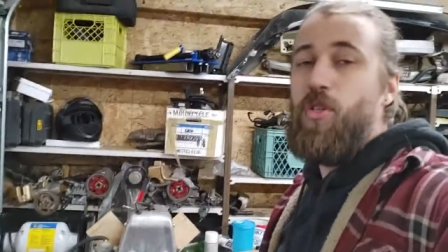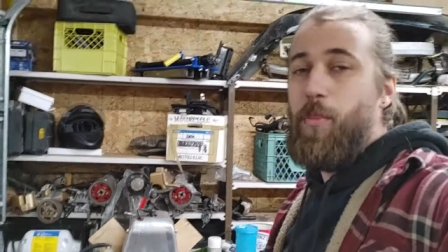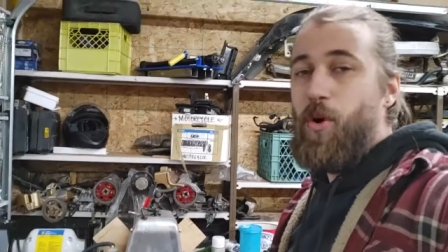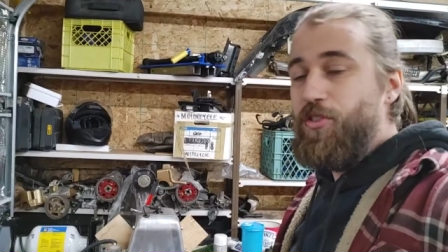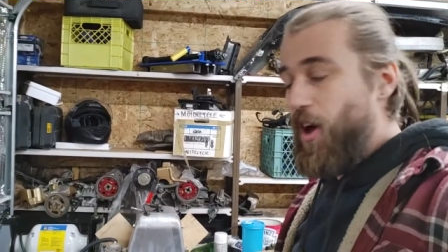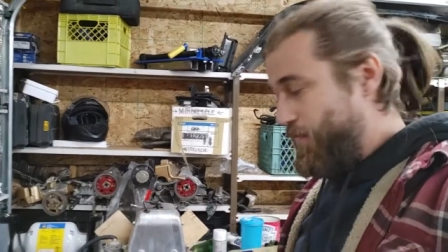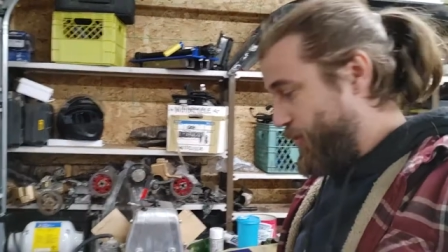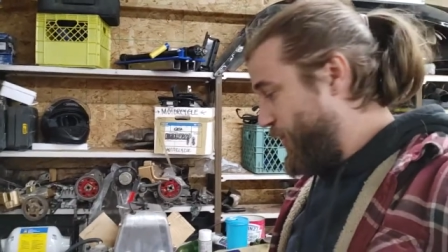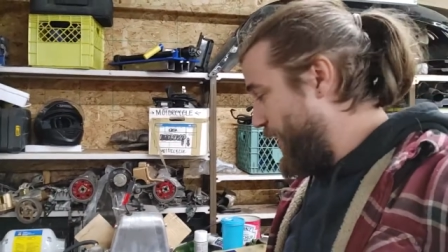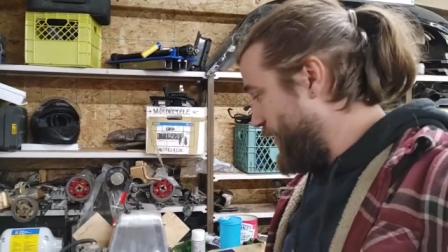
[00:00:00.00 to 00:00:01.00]
the bolt off the
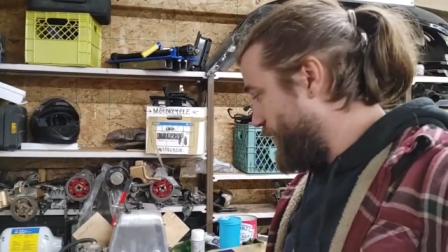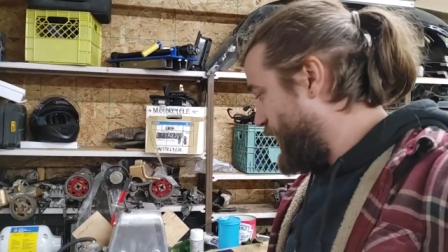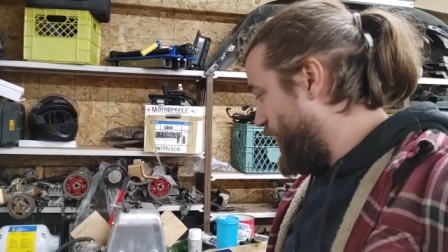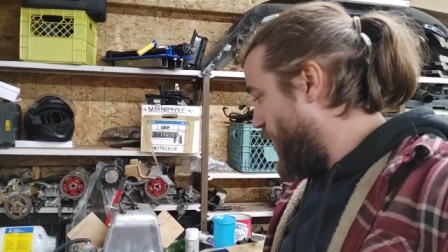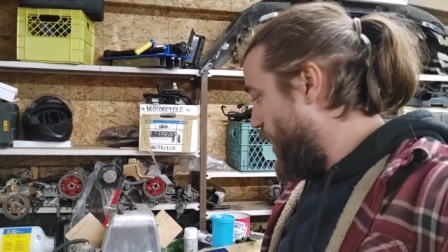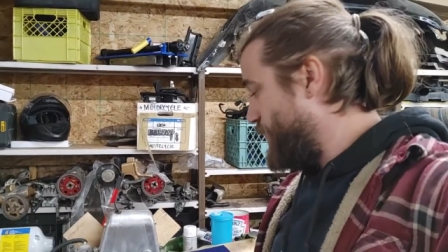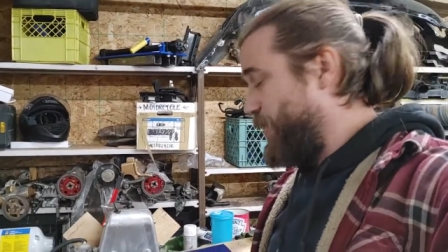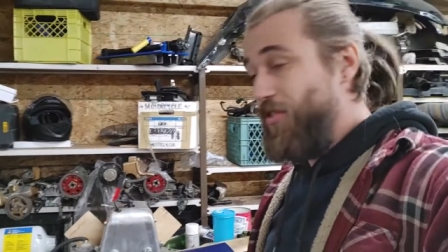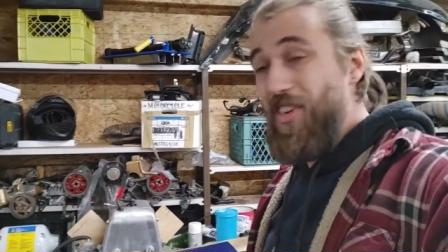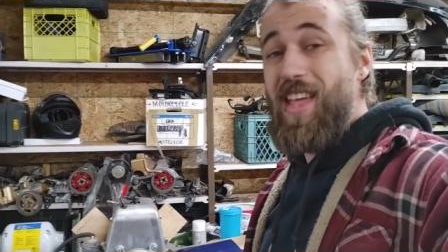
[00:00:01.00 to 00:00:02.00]
crank and fell off.
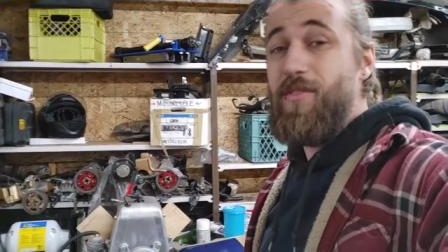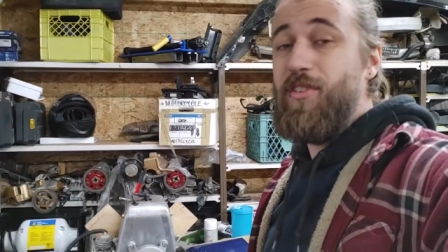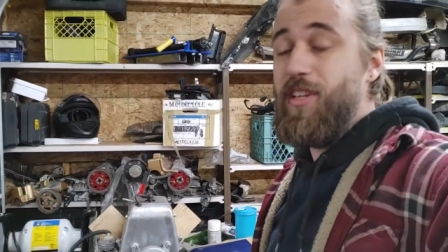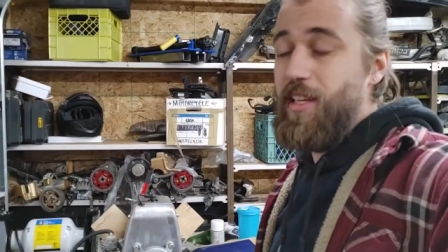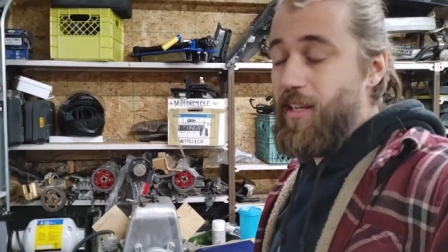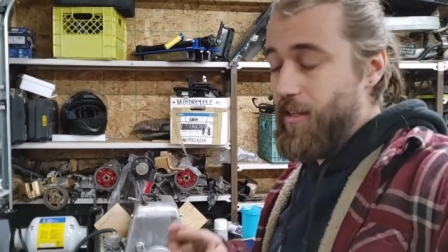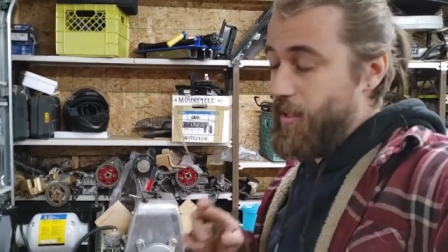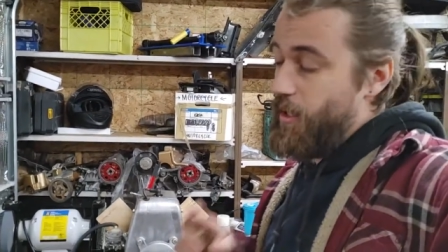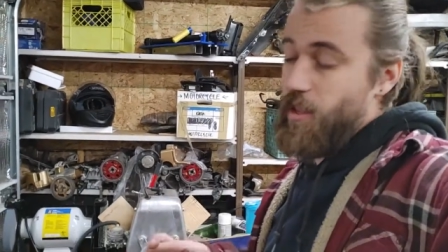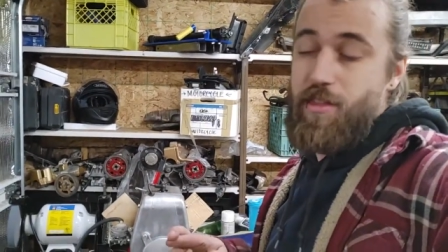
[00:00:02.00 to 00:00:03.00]
And thankfully,
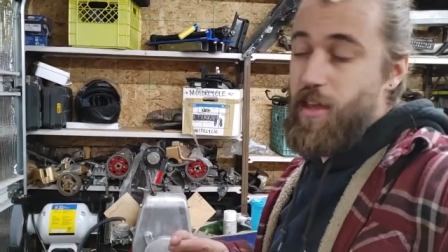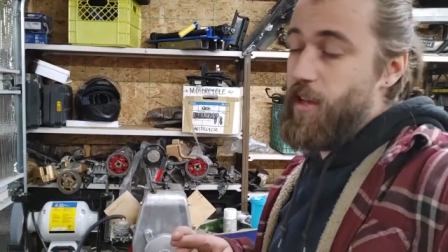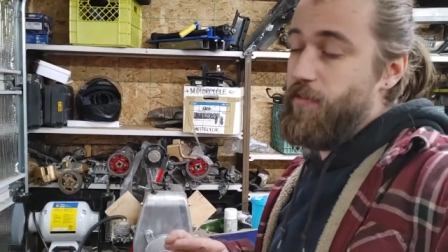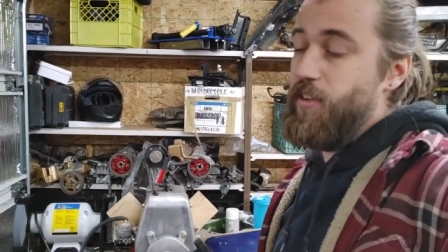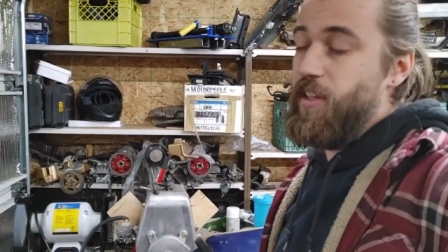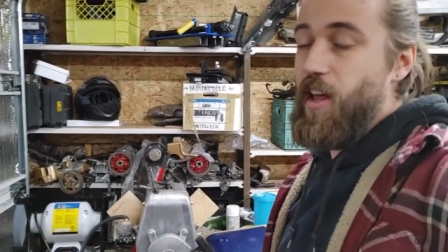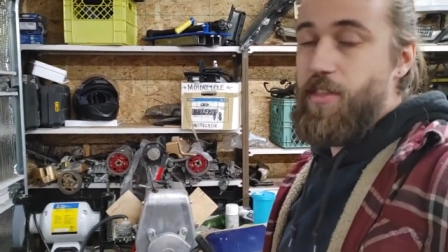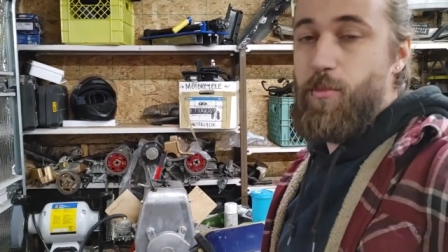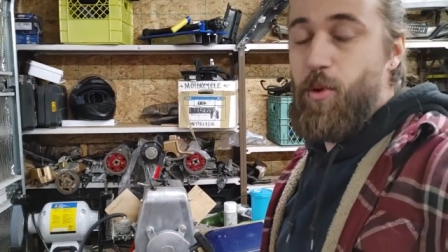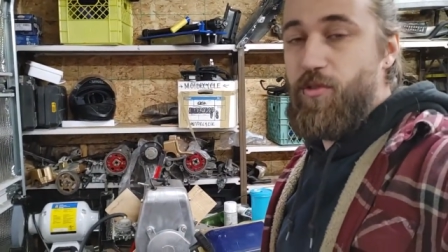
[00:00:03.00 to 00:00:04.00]

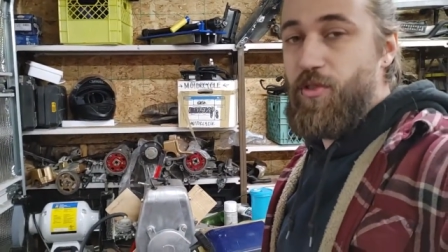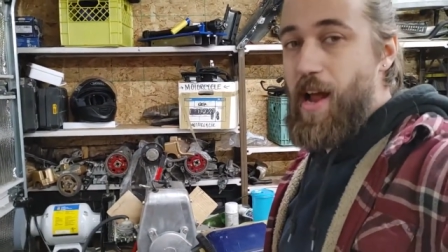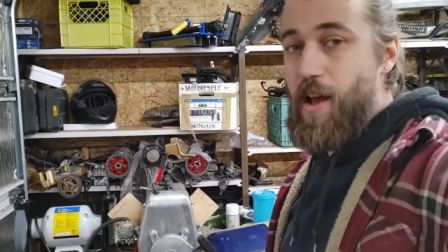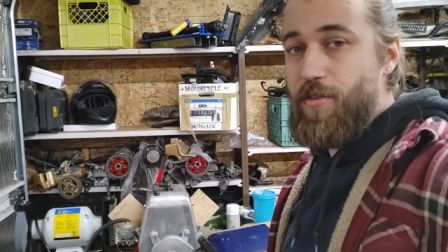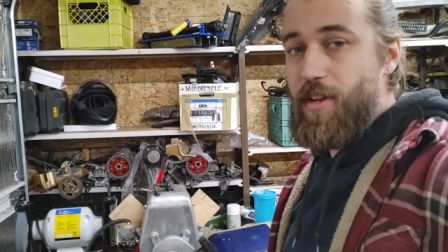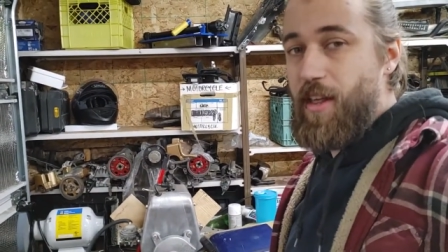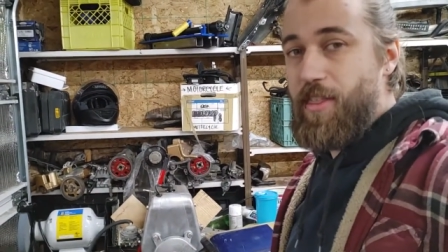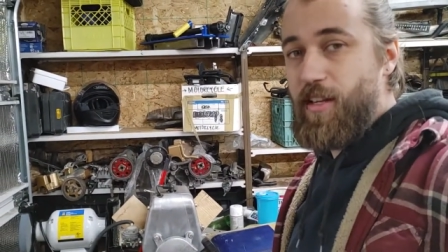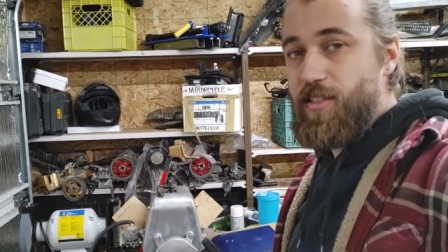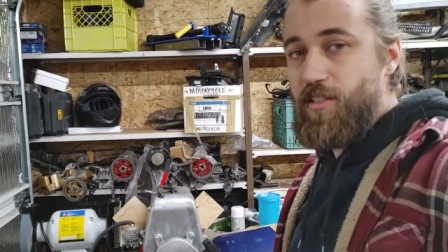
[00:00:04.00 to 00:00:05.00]
nothing moved around, and I
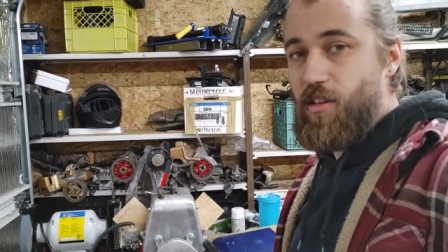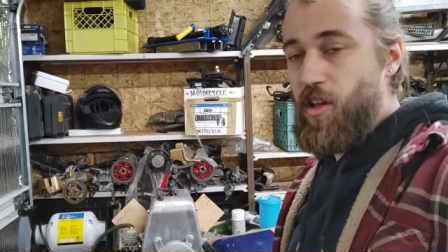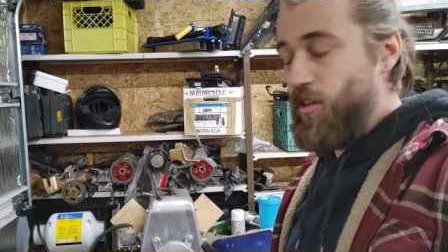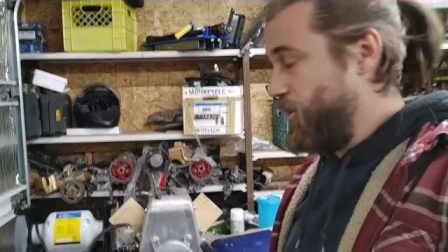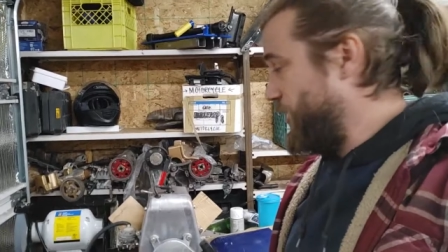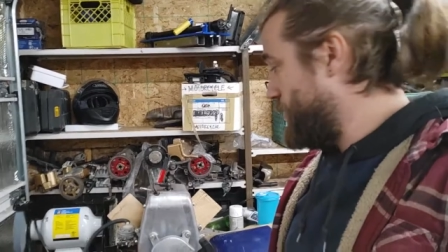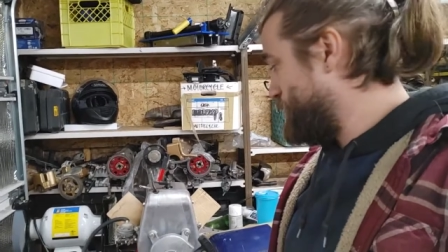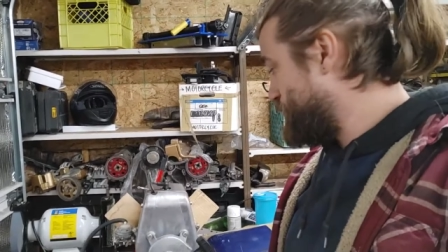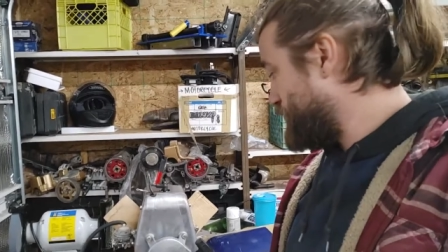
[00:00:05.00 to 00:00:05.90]
think it's still all good.